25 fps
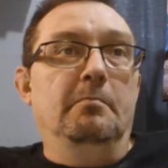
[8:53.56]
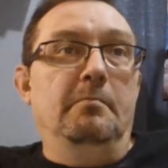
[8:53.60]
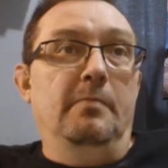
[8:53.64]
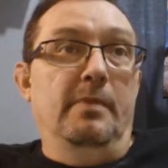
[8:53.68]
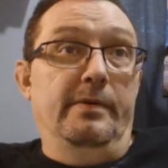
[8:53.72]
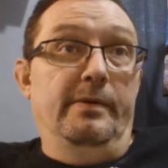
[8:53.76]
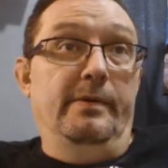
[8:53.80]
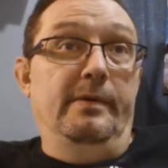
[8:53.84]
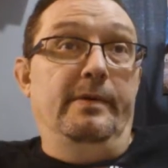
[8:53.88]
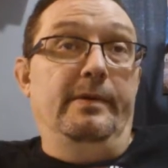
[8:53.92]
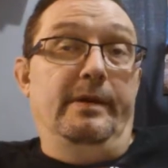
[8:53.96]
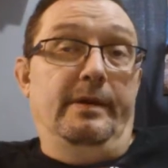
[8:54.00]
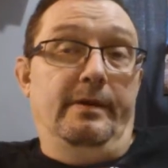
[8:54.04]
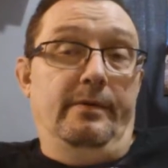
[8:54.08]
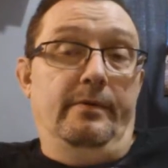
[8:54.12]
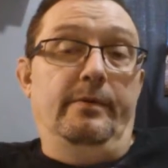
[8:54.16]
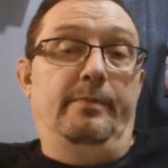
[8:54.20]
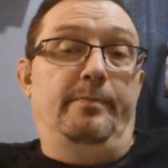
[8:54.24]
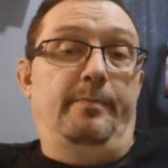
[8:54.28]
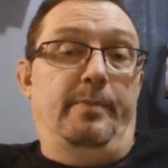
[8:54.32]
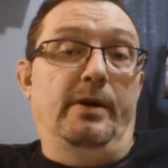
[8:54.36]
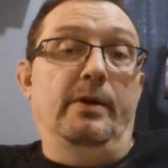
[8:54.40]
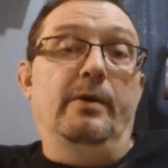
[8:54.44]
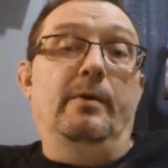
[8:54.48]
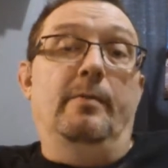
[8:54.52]
But it
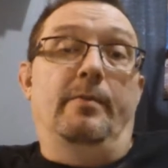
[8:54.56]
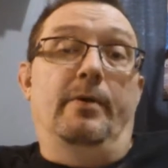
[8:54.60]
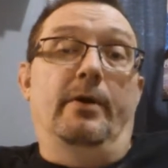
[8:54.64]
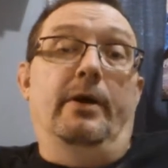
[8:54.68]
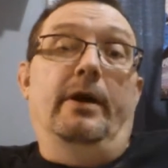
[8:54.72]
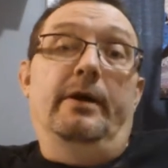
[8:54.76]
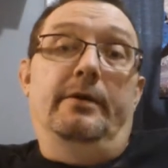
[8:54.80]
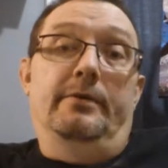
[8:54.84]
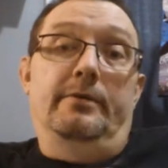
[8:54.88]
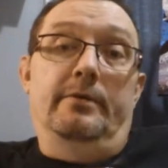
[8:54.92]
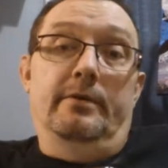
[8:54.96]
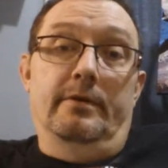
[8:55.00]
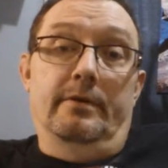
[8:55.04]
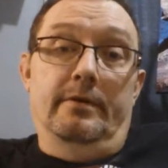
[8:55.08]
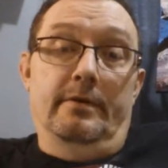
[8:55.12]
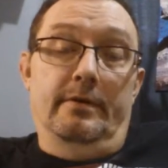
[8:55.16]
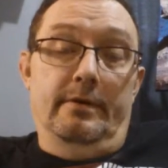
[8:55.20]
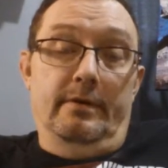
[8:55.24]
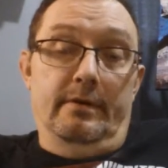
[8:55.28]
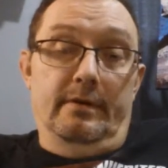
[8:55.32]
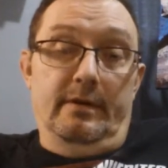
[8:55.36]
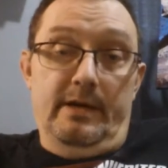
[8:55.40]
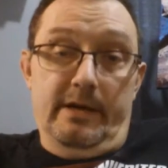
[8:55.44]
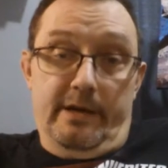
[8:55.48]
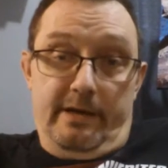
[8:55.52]
was peer pressure
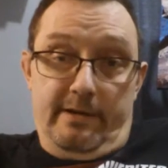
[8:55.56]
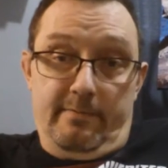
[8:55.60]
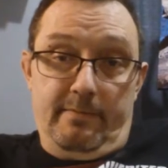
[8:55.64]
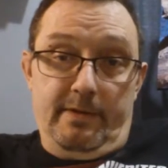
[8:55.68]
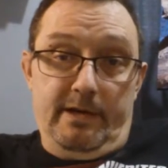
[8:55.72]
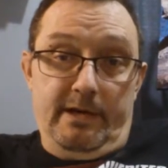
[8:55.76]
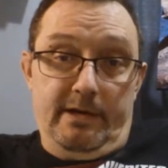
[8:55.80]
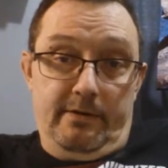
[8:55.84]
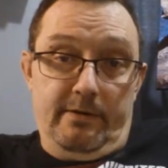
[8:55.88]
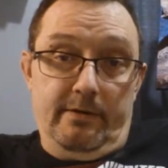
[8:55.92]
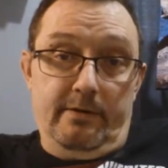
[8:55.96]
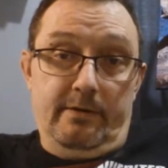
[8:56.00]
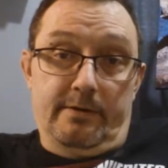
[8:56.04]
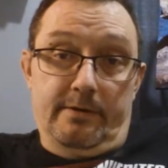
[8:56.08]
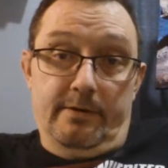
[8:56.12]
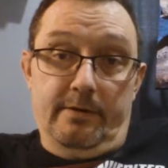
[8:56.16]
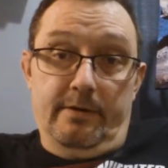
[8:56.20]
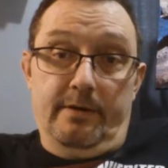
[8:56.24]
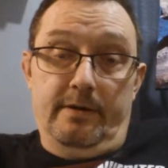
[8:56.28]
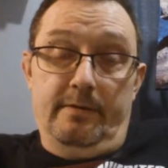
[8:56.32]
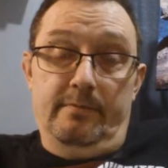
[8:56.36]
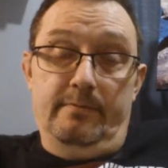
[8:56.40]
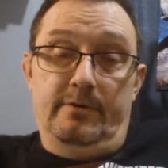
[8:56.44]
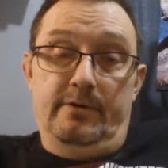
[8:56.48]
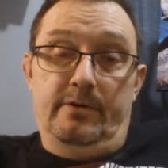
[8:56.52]
that got me hooked
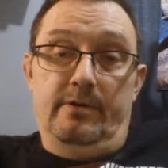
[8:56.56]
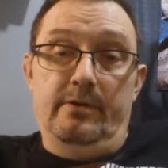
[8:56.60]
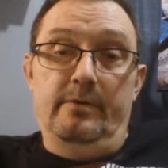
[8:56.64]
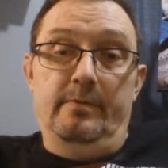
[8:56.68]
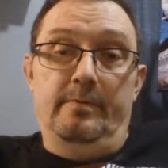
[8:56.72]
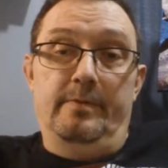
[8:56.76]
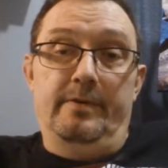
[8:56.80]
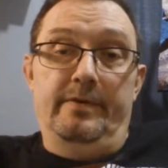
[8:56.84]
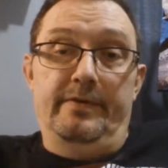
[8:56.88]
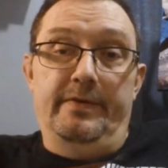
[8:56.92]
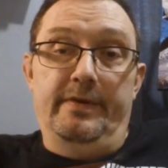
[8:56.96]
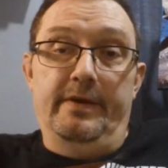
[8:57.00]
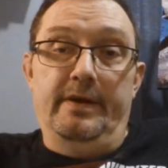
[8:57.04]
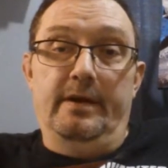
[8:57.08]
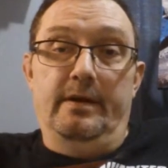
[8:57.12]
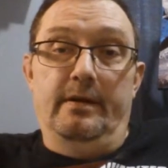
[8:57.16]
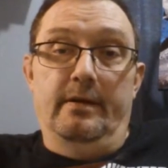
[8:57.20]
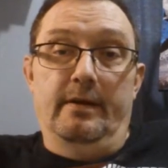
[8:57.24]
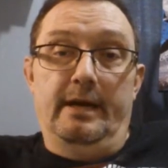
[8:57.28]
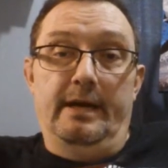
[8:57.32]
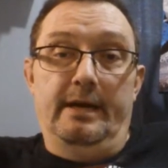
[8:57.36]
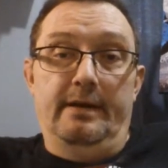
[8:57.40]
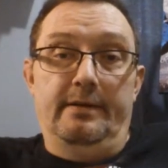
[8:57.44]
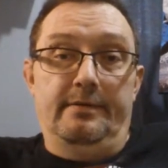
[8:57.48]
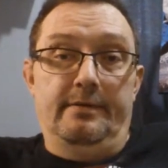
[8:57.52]
on them stupid
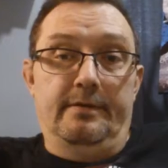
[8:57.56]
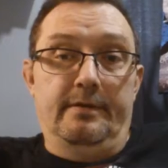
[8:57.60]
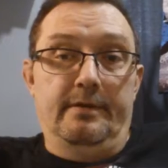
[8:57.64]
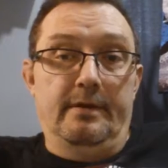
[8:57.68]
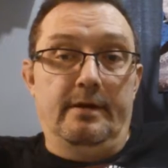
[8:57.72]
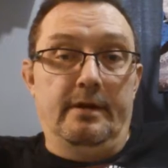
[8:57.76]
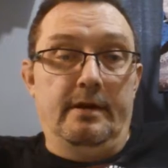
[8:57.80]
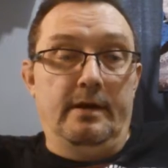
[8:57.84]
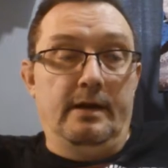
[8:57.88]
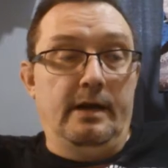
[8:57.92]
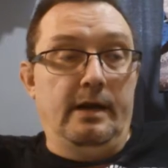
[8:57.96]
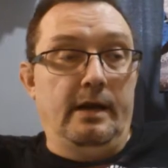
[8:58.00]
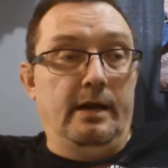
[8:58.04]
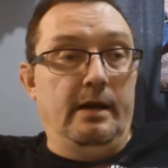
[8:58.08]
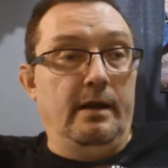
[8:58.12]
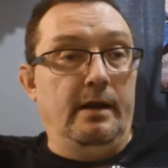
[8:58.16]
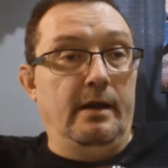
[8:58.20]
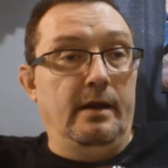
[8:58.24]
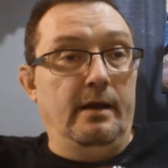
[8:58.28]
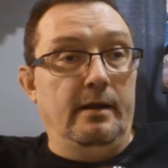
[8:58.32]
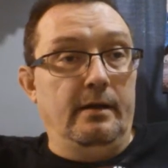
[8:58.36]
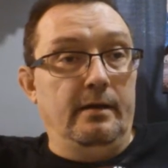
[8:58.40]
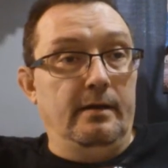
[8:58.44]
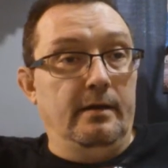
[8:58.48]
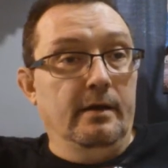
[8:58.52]
cigarettes.
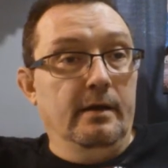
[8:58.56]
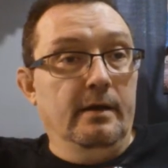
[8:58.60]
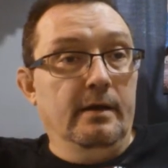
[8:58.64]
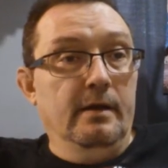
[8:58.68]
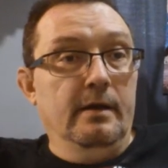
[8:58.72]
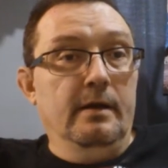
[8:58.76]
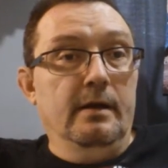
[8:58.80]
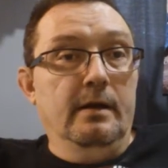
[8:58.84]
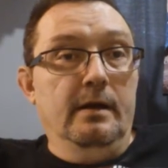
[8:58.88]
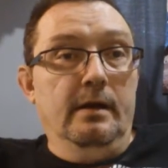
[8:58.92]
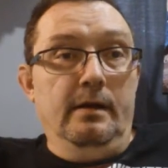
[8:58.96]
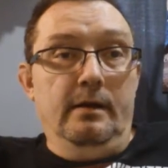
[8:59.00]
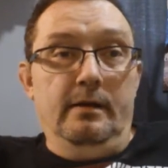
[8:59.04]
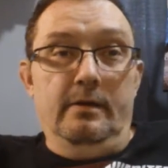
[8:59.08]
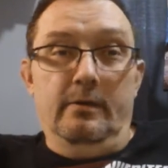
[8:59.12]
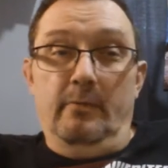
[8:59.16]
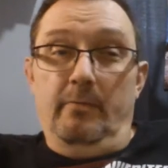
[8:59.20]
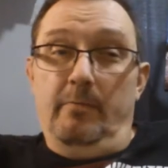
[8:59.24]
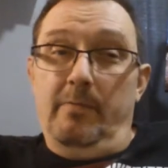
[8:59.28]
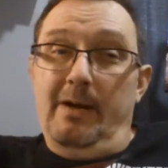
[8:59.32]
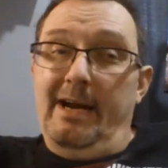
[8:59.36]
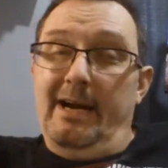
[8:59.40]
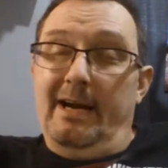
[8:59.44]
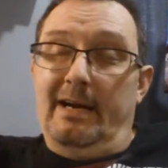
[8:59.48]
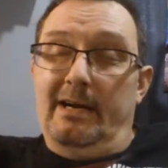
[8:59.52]
And,
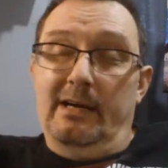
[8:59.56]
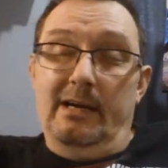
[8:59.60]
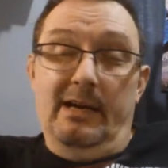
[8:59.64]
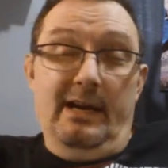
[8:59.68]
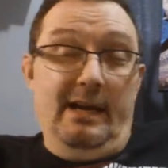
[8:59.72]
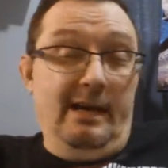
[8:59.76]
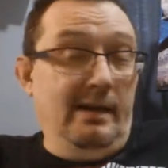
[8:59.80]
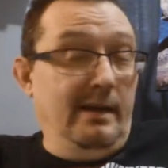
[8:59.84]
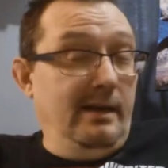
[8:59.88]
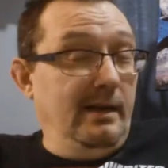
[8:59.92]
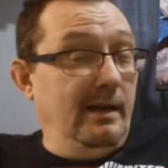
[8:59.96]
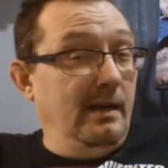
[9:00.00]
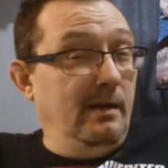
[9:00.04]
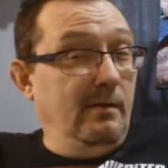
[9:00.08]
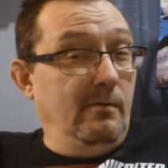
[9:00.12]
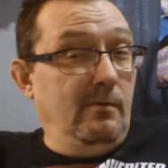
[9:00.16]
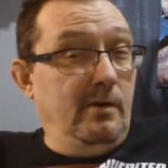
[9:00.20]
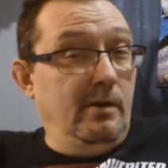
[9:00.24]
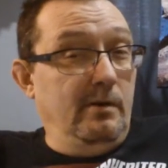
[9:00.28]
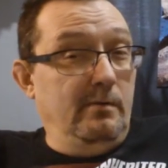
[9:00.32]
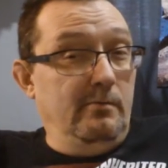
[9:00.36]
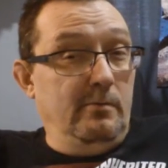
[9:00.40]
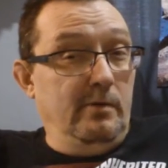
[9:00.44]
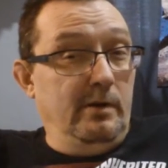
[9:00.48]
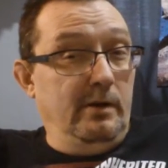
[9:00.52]
back in that day, it
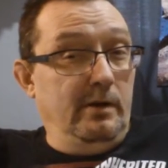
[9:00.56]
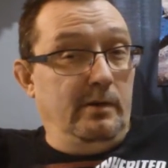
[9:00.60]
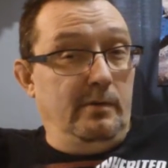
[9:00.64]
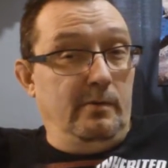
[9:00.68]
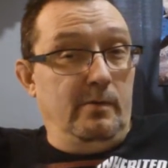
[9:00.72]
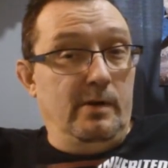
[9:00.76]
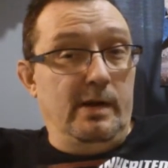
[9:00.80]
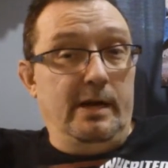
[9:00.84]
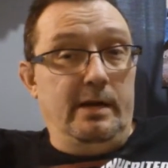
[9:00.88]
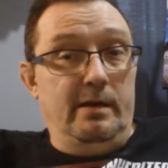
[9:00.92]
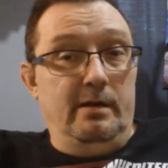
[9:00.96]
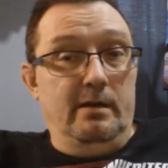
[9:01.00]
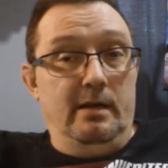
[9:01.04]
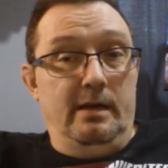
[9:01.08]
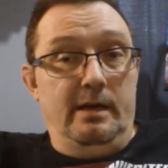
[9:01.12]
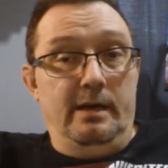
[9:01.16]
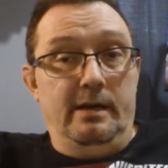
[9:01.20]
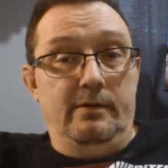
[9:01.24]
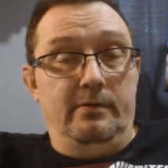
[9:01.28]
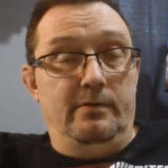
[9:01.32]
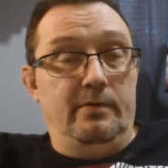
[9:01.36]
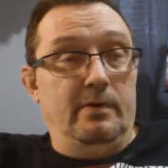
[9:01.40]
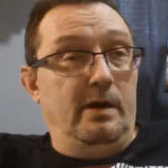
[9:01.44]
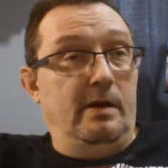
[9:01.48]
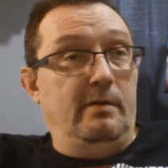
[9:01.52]
wasn't really
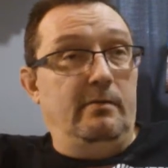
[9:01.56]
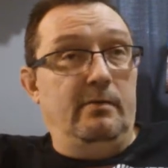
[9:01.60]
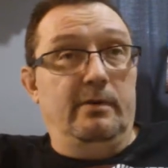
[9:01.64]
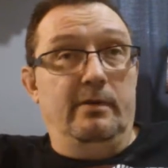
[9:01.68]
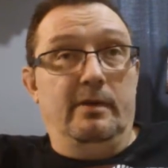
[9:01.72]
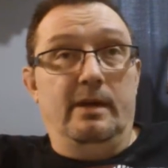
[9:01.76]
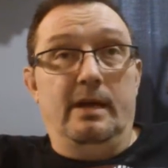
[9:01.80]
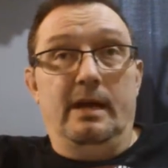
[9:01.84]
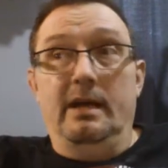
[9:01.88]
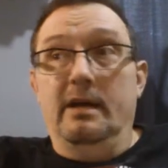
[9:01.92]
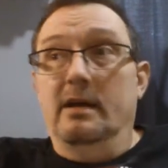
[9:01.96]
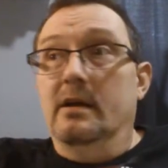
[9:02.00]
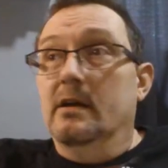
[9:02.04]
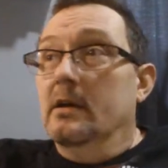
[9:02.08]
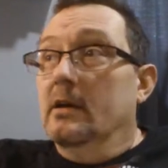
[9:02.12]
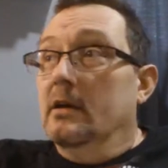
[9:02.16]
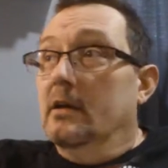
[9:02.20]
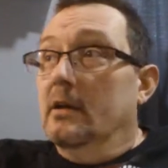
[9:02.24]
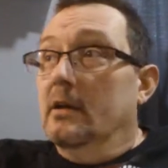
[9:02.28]
regulated. So I was like